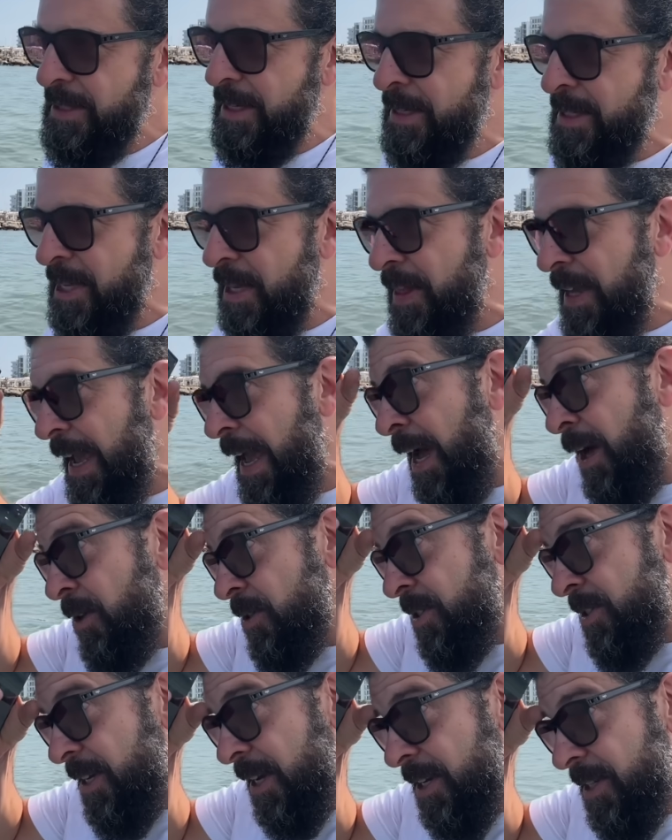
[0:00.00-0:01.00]
Into the
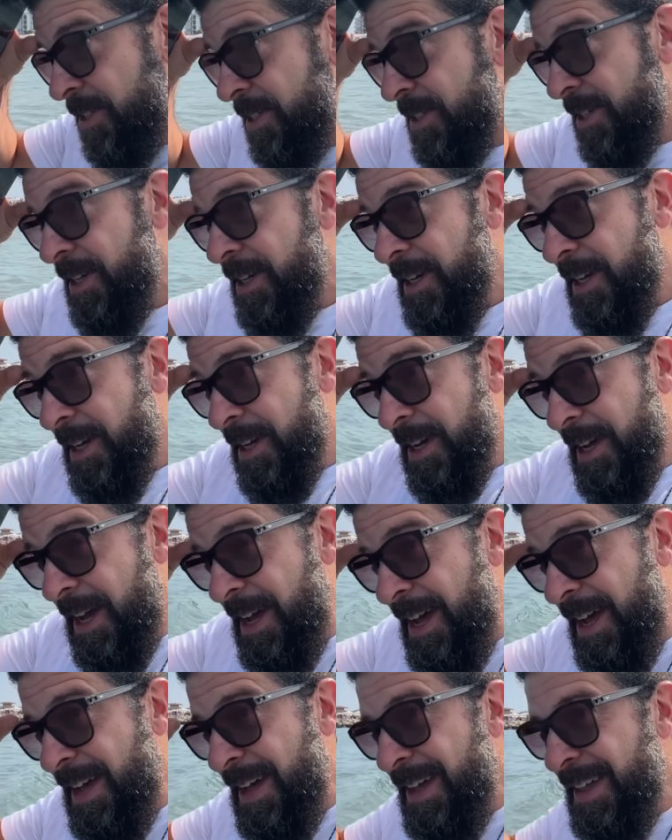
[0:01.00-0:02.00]
L6.
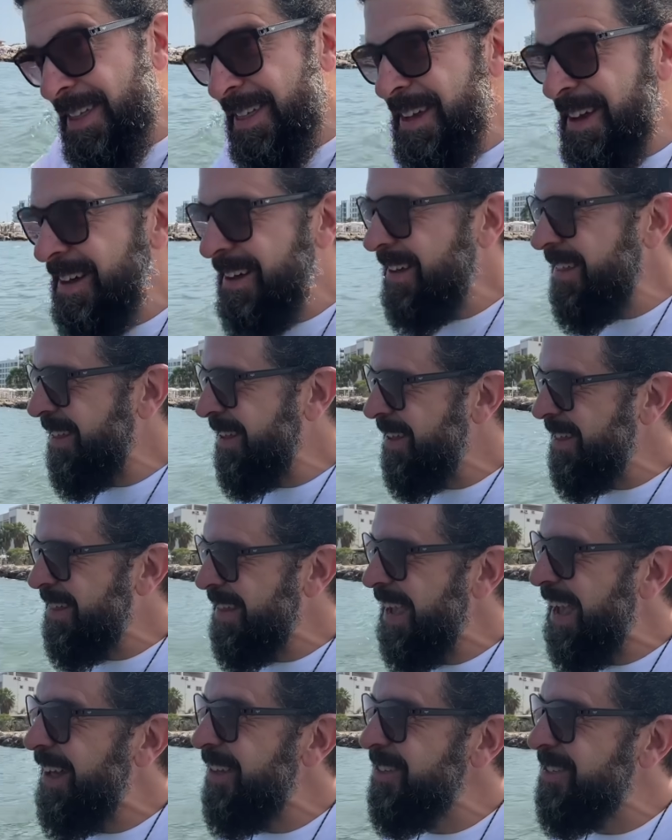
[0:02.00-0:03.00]
The
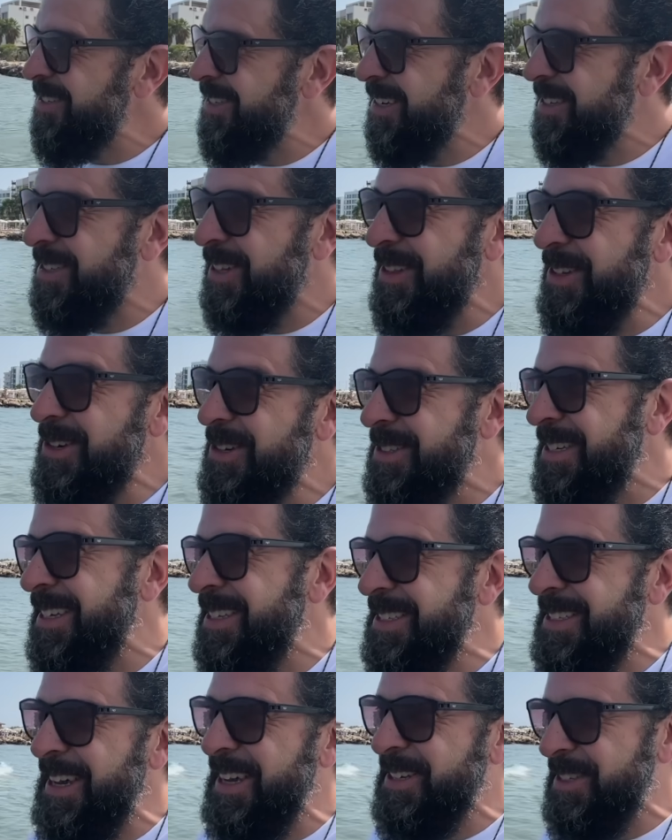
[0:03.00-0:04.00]
L6, the losing
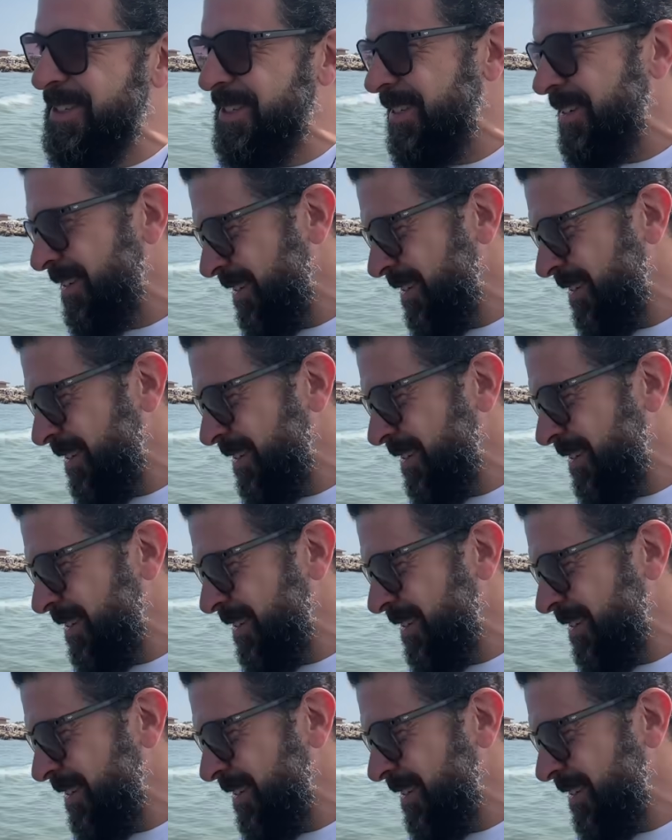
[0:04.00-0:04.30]
6.